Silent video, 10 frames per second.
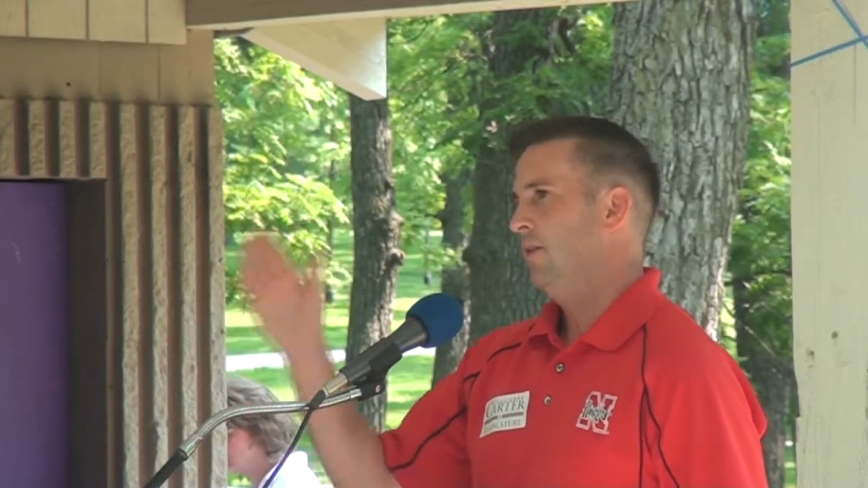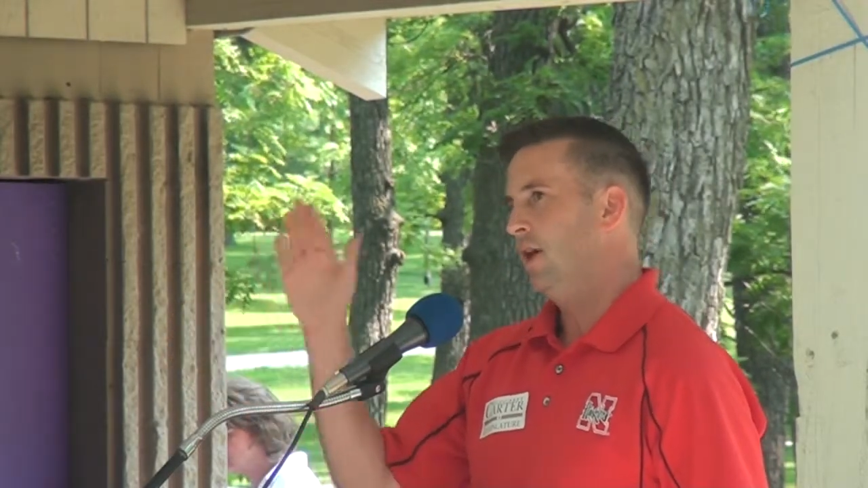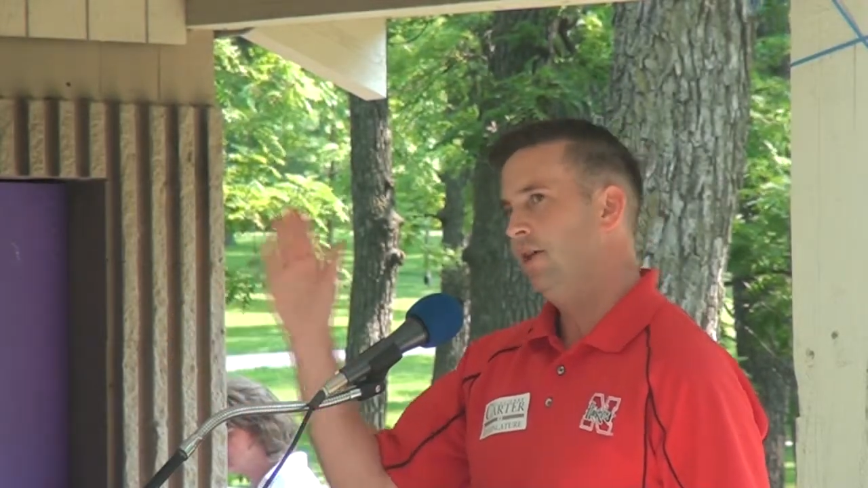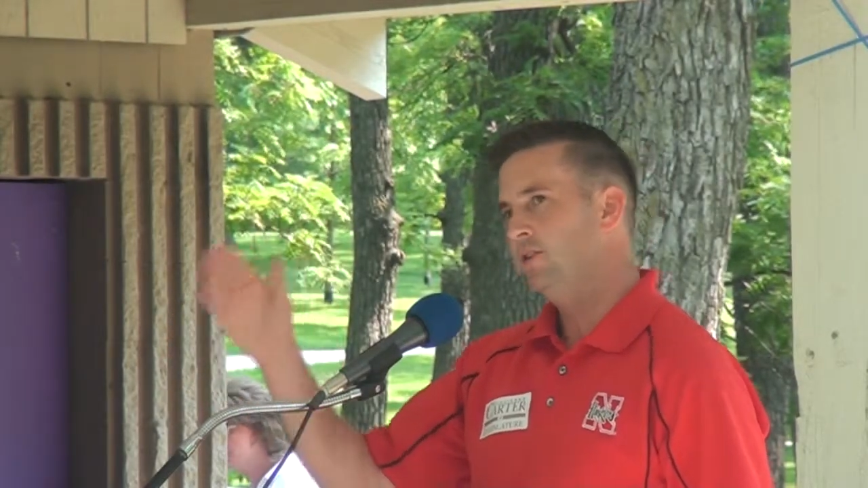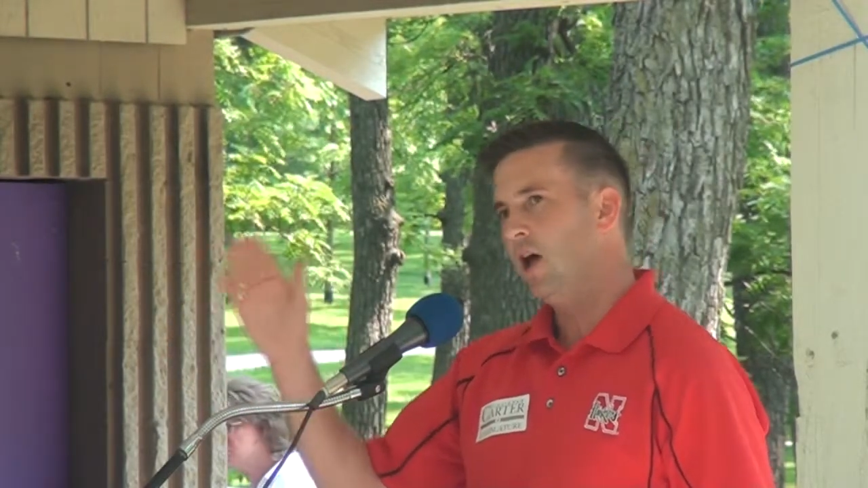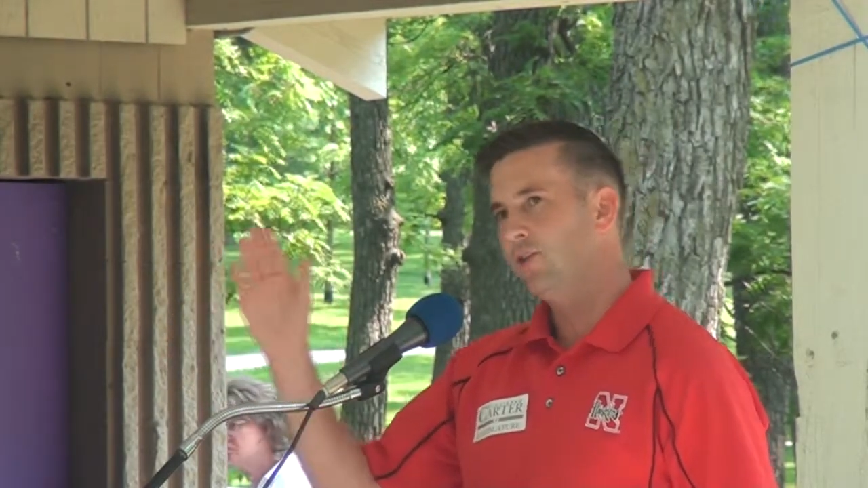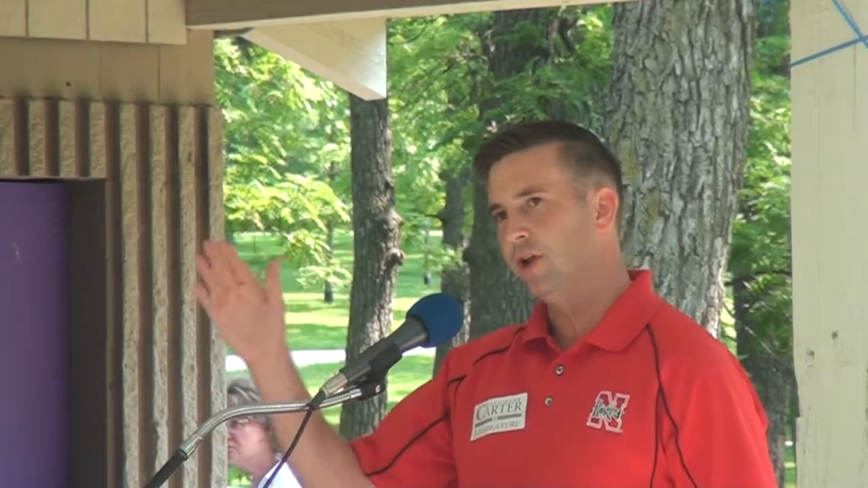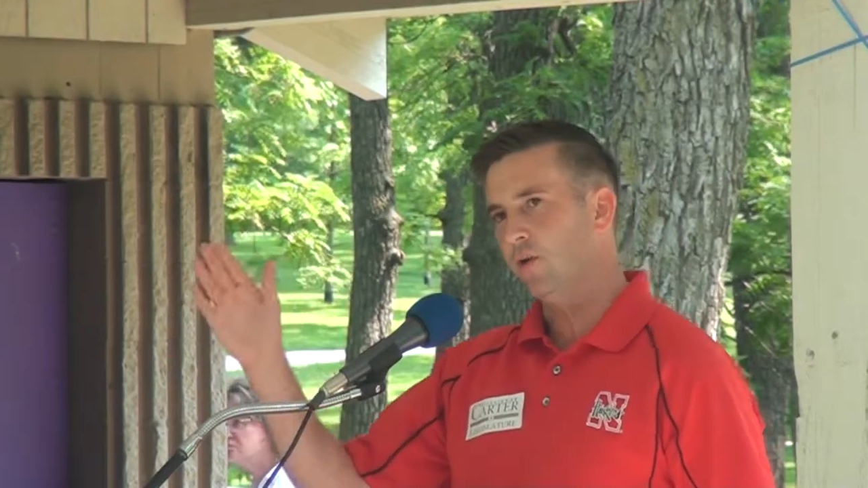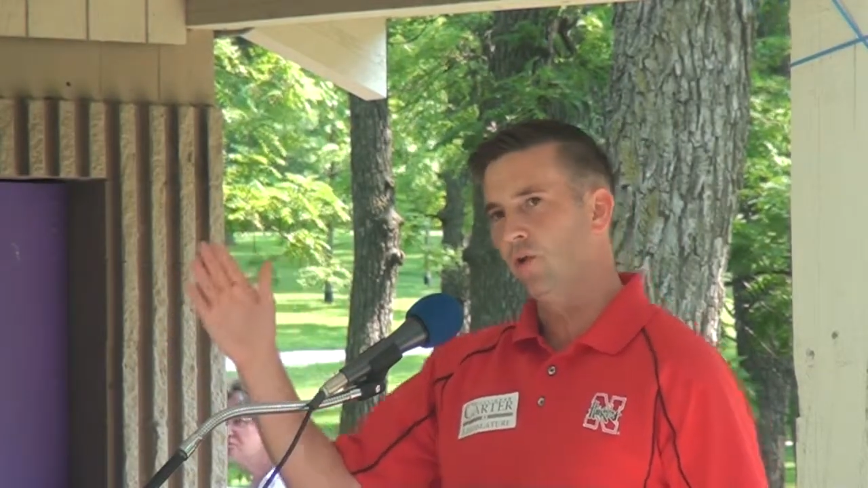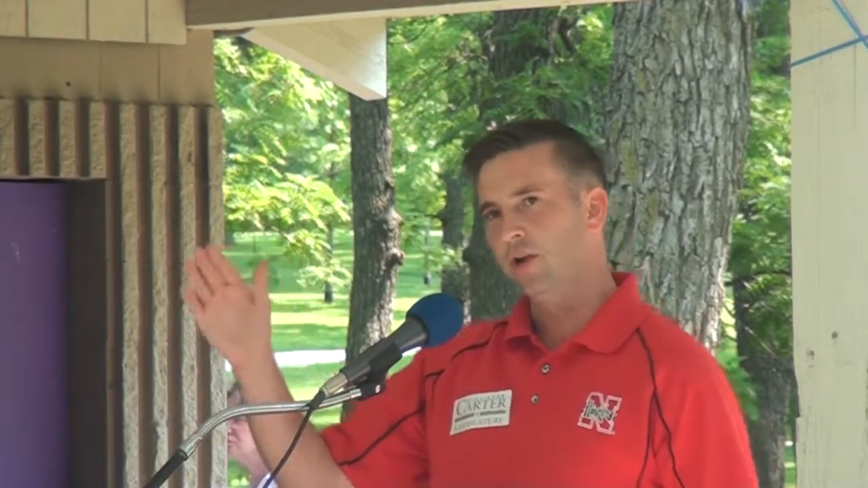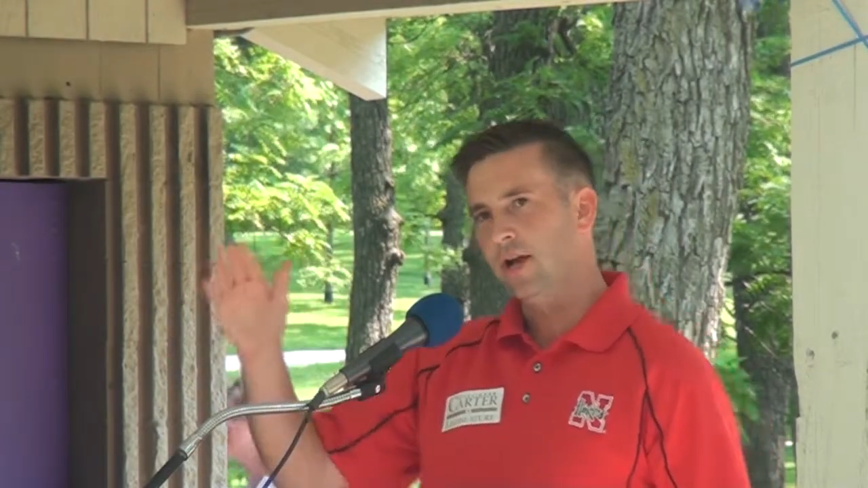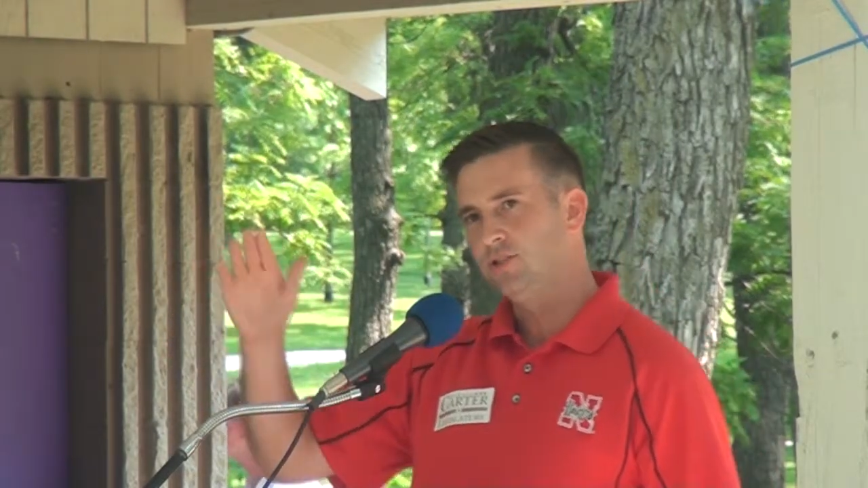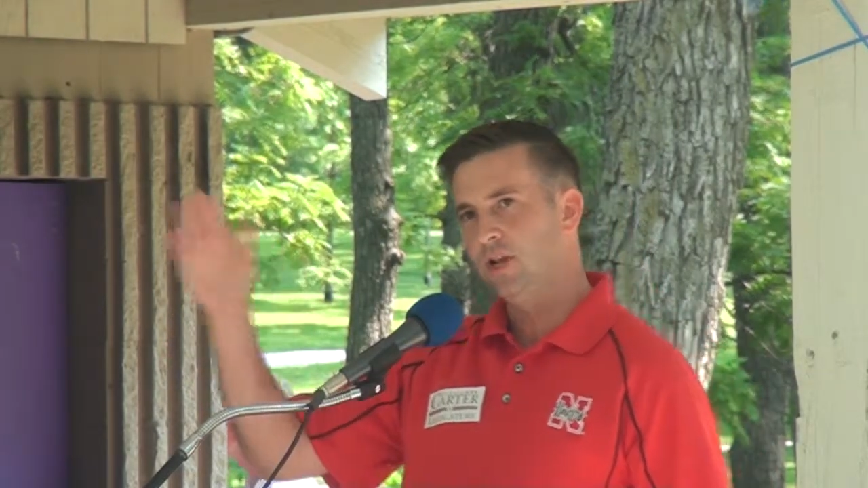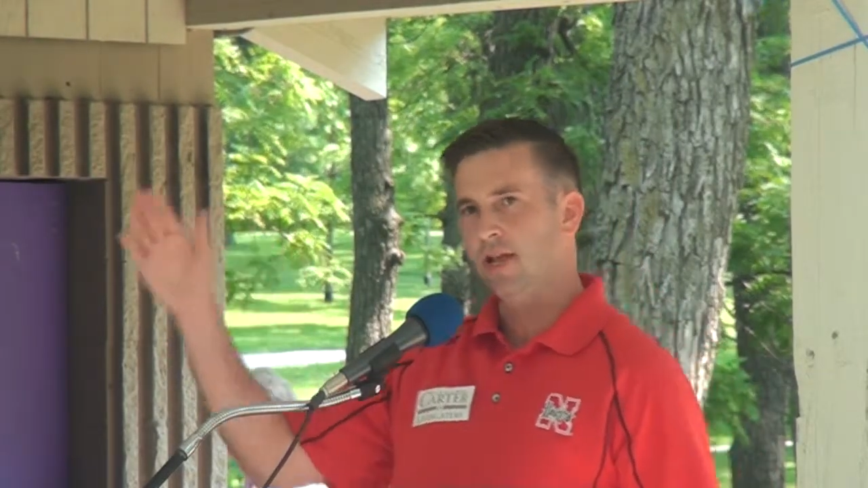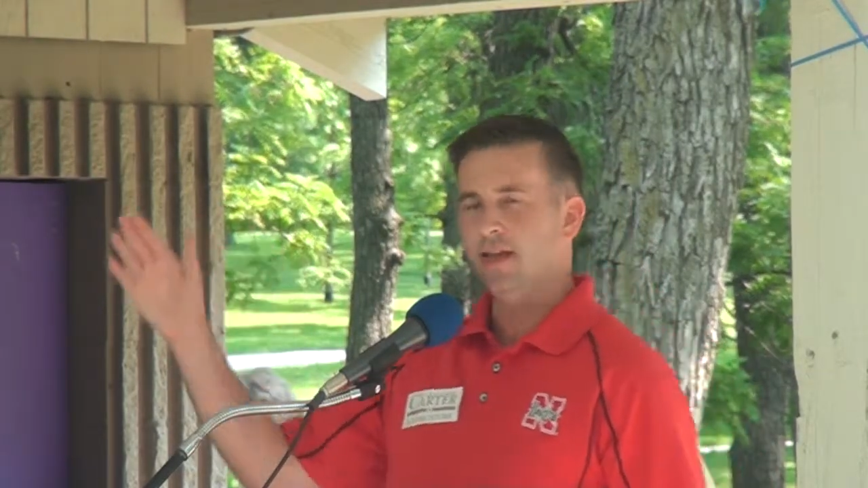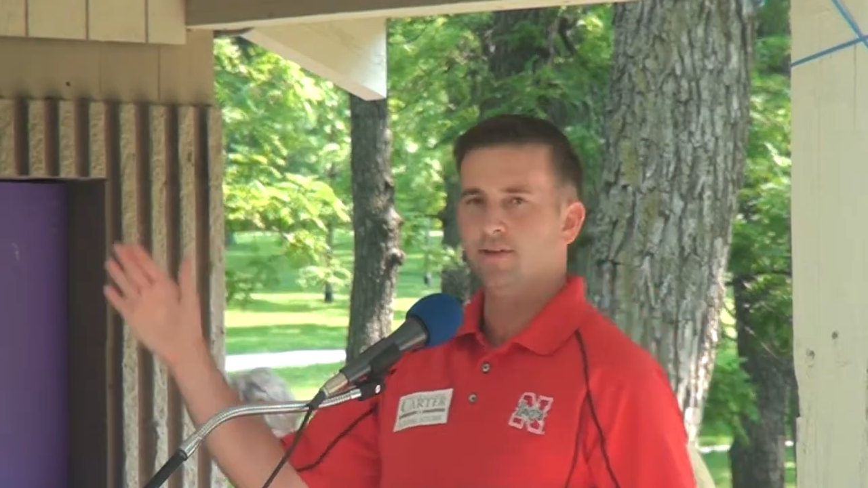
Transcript: Now, this healthcare ruling, I said I'd